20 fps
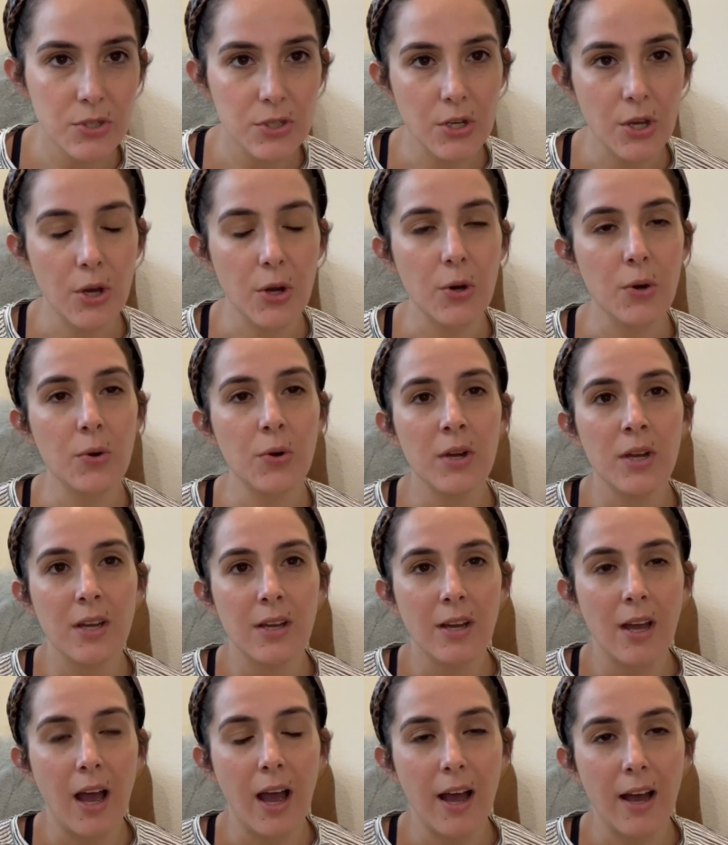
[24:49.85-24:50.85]
So
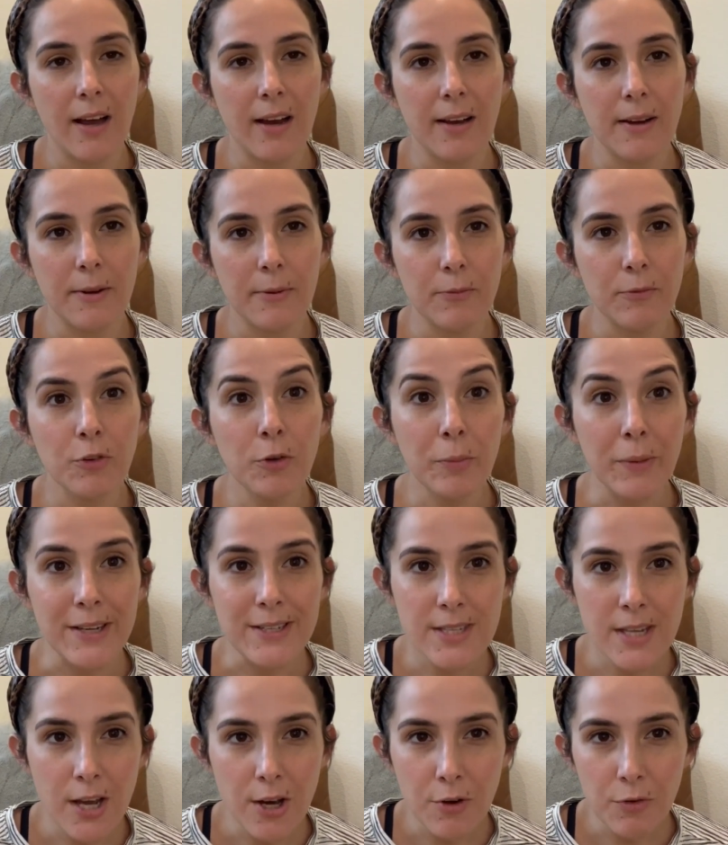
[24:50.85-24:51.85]
for
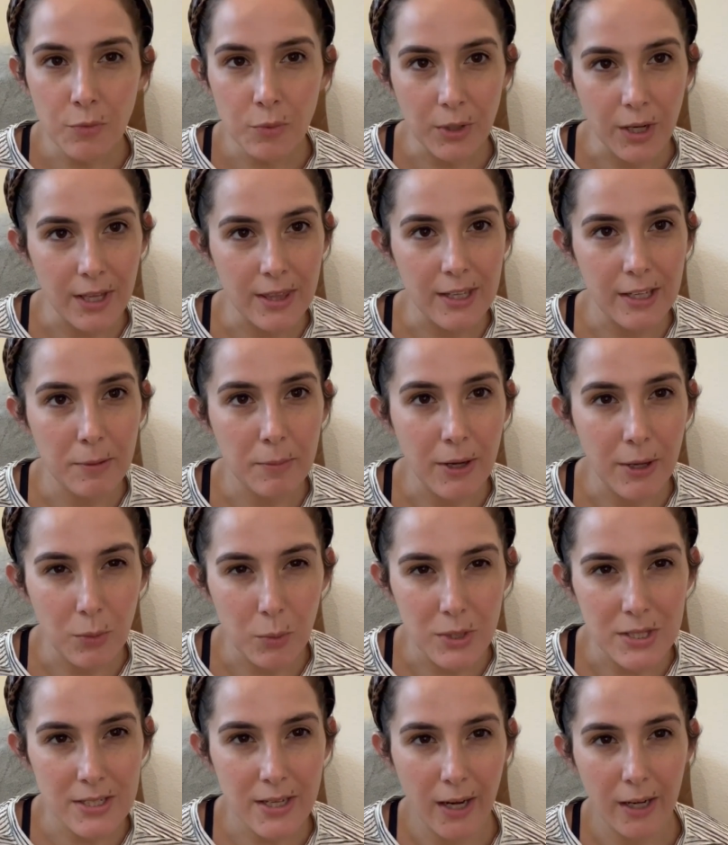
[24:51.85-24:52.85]
myself, when I think about
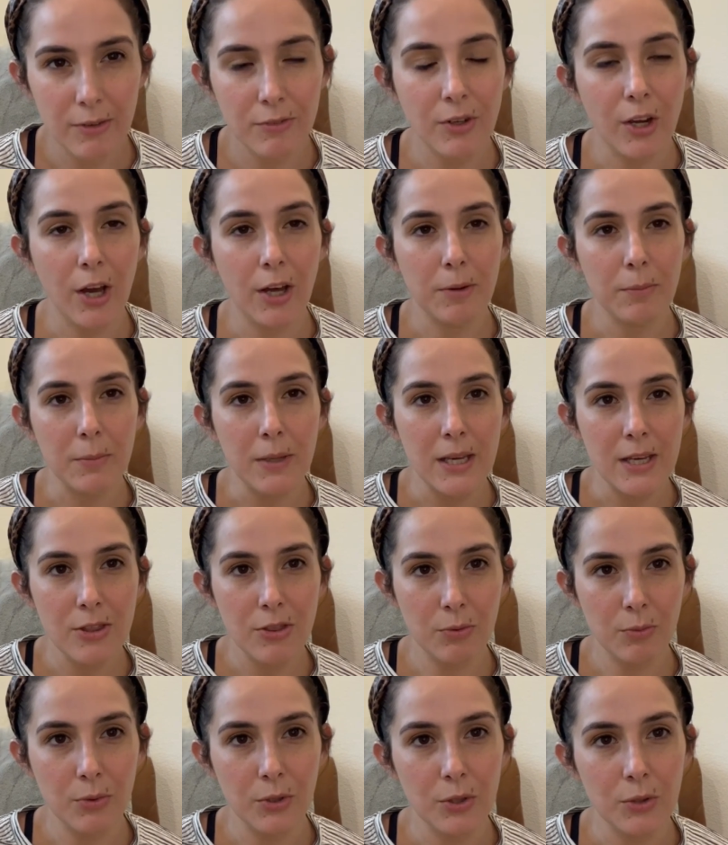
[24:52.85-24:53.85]
what's kind of gotten me
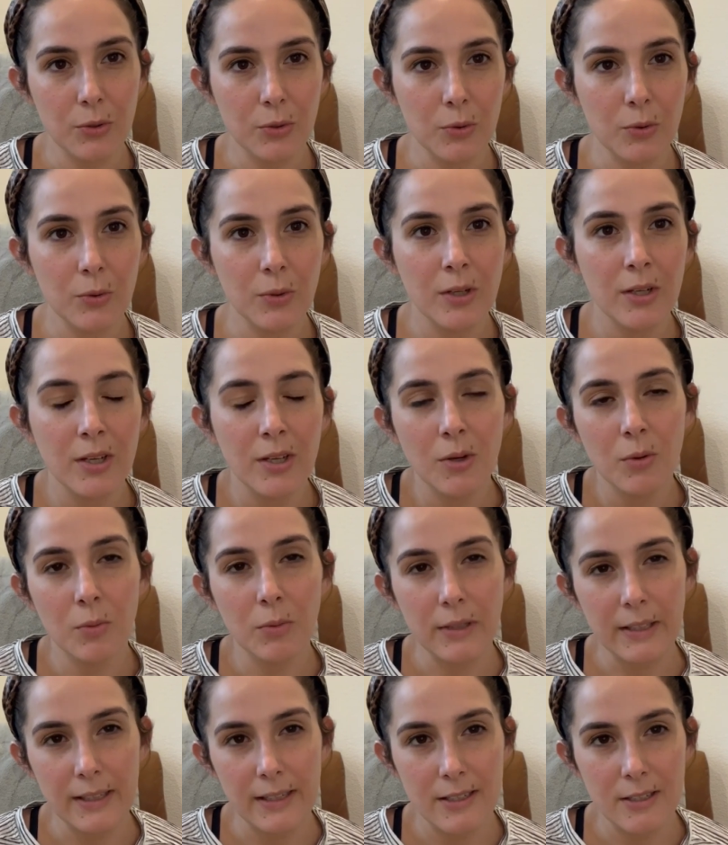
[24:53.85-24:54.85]
through
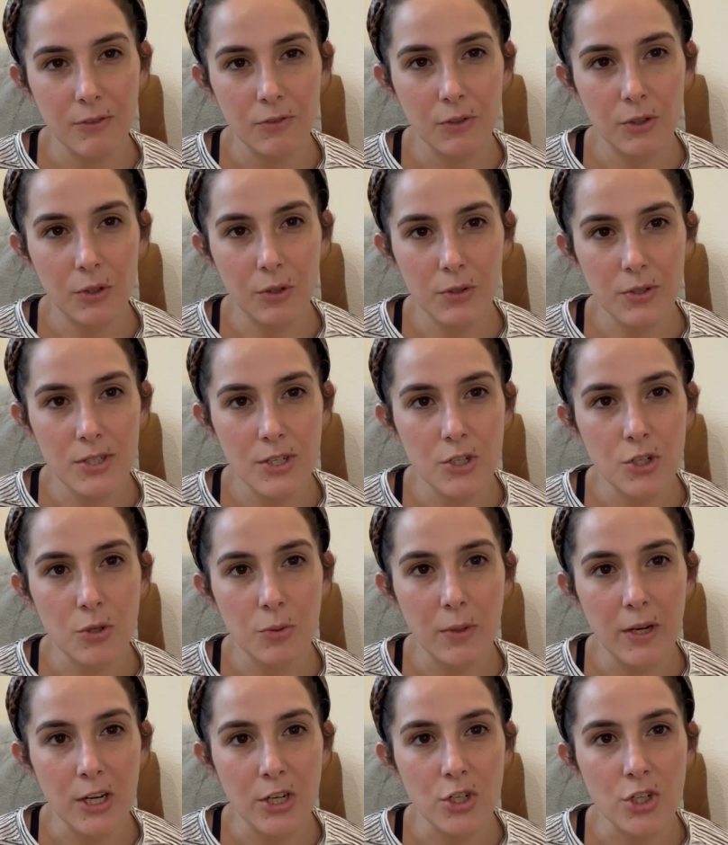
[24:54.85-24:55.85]
really difficult
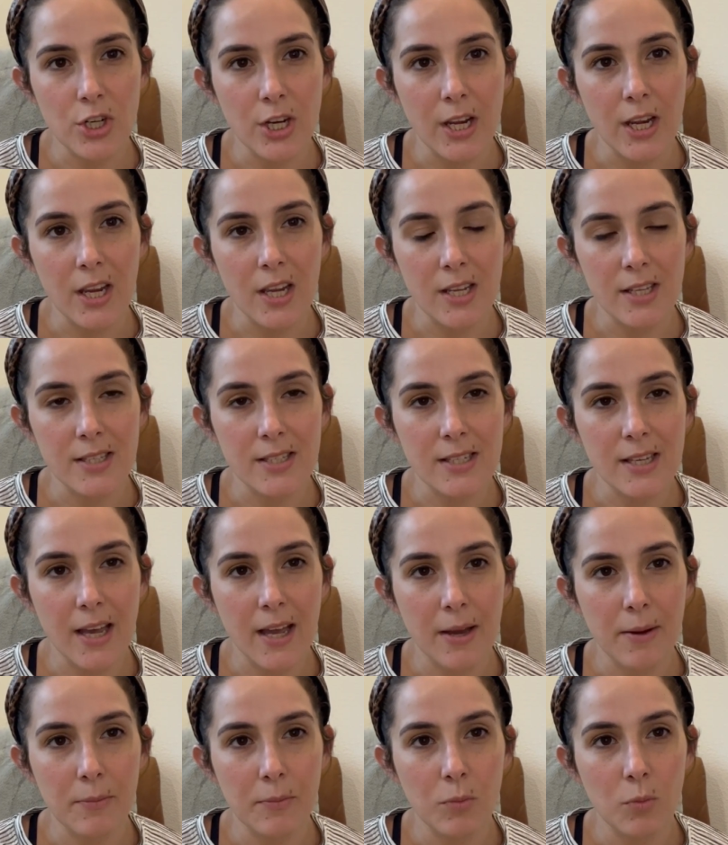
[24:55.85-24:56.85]
situations,
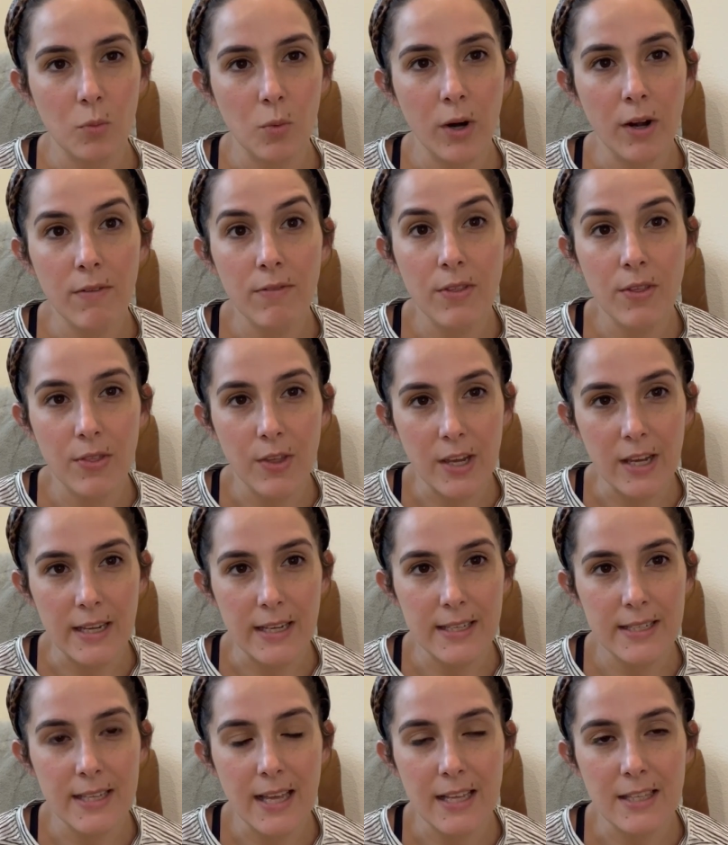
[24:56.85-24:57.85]
one of the
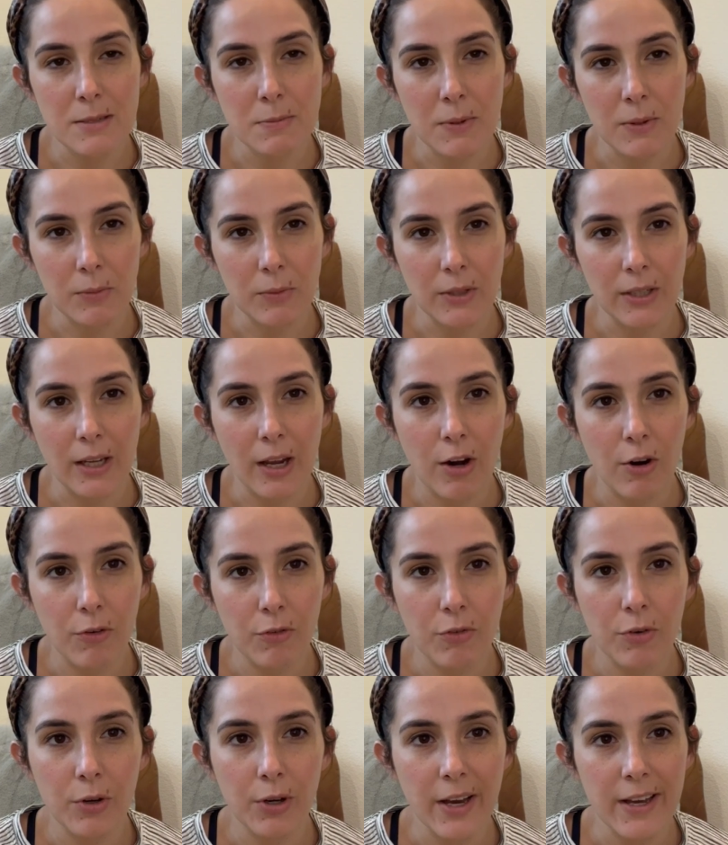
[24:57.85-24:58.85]
things that's been really
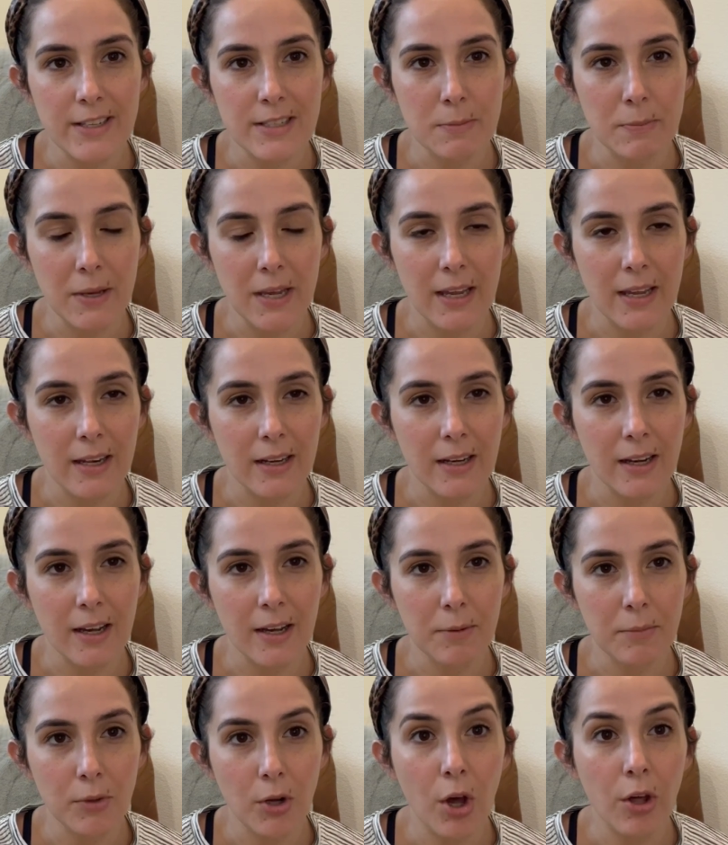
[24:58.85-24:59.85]
helpful has been
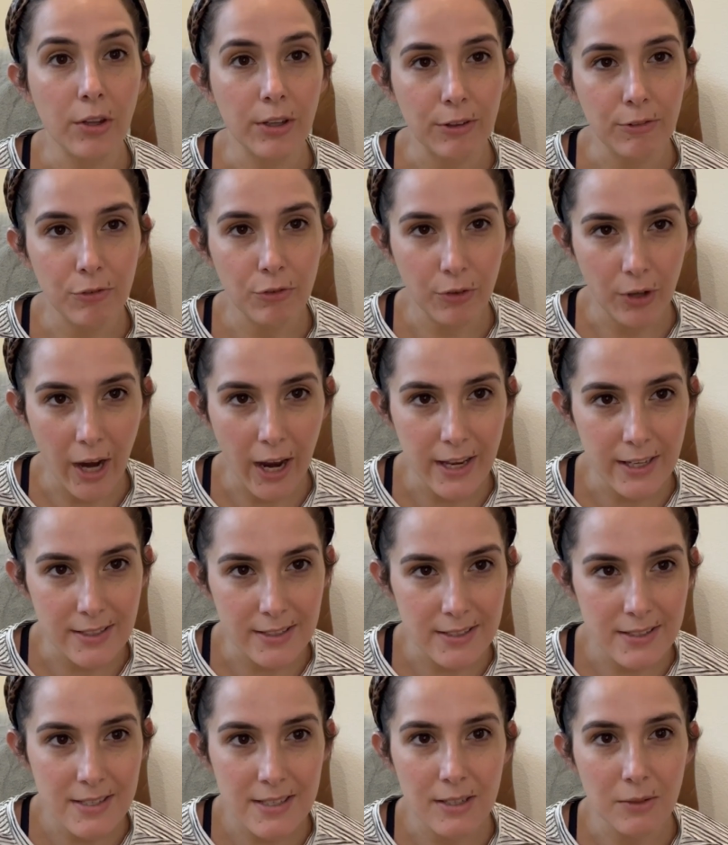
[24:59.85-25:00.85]
calling
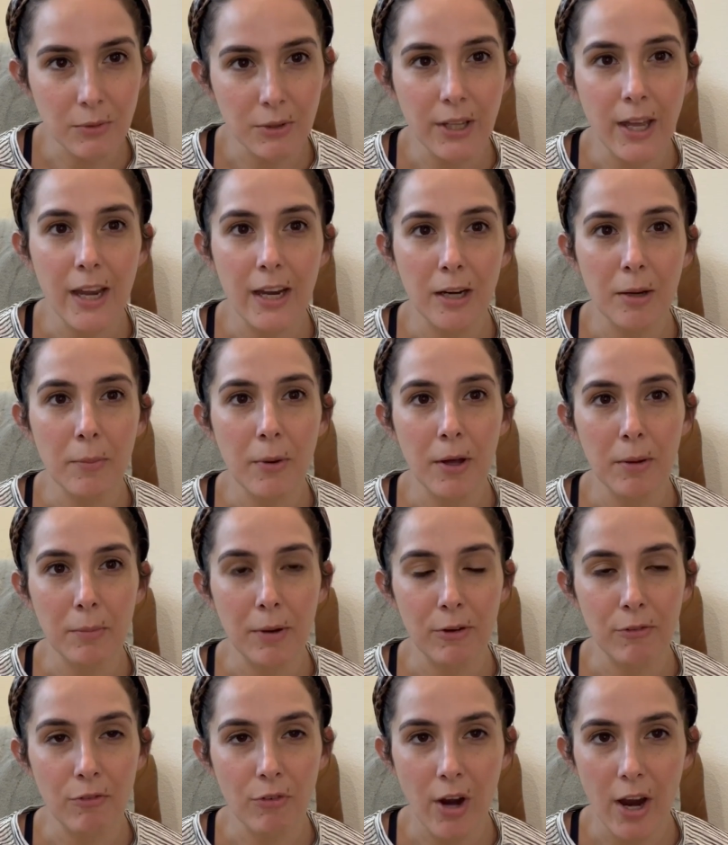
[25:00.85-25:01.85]
friends and relying upon
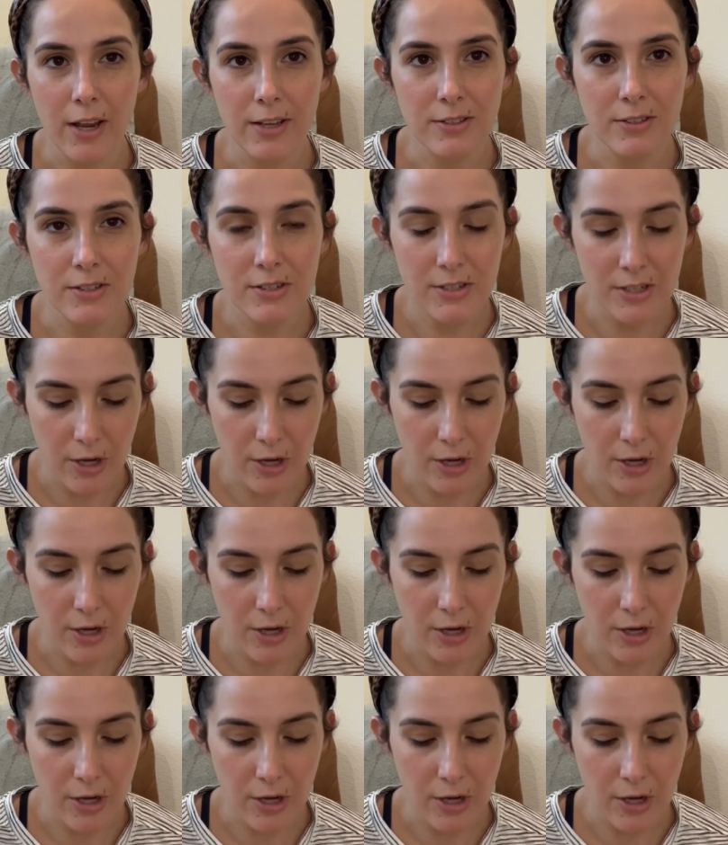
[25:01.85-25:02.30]
my friends.